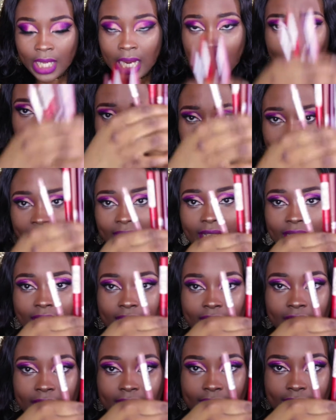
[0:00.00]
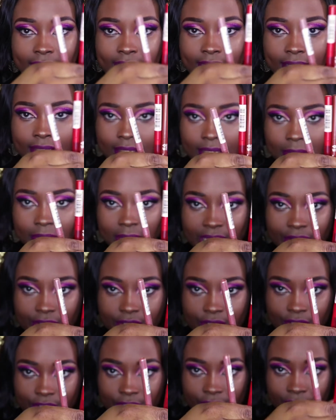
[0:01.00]
I recommend getting the NYX lip
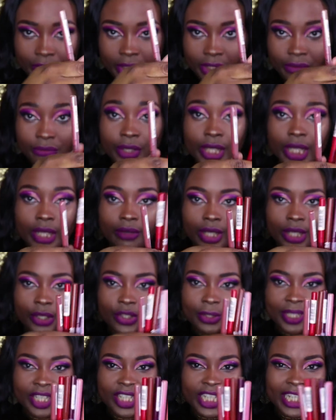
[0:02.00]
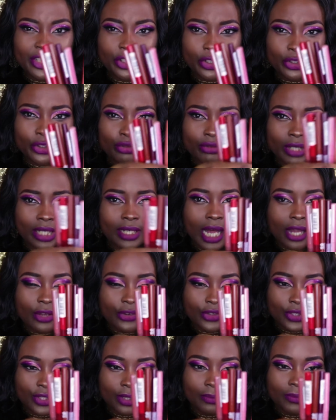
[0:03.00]
liners because they're really, really, really cheap. I think like they're
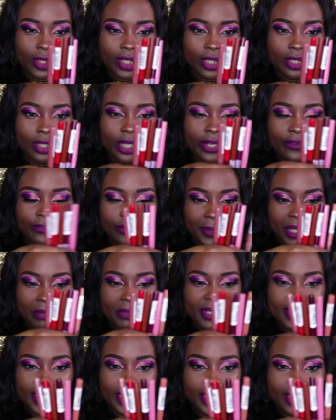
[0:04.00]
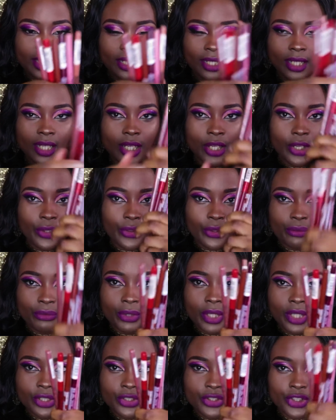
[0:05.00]
$3 or something, if I'm not mistaken. They're
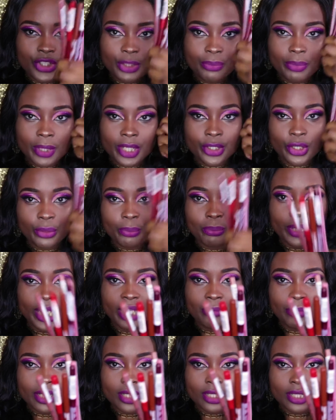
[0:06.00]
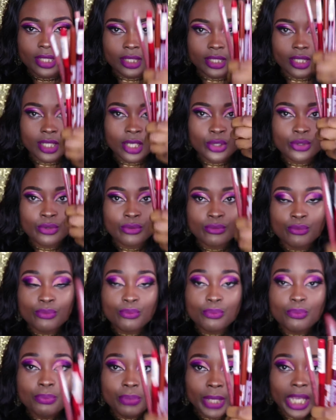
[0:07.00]
really cheap and they're pigmented.
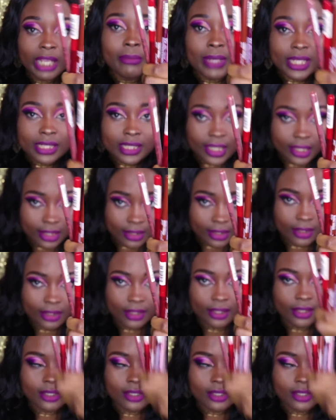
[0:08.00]
Pigmented.